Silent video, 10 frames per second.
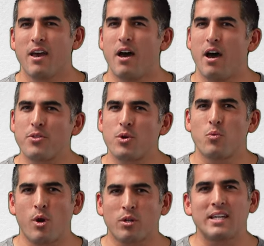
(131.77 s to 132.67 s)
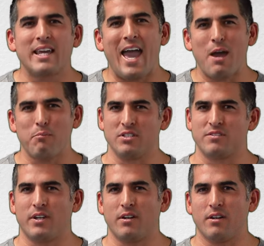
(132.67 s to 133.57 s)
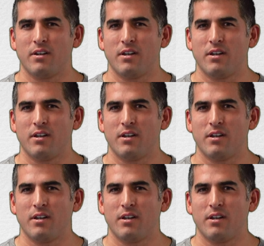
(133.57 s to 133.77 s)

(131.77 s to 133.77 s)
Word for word: otherworldly atmosphere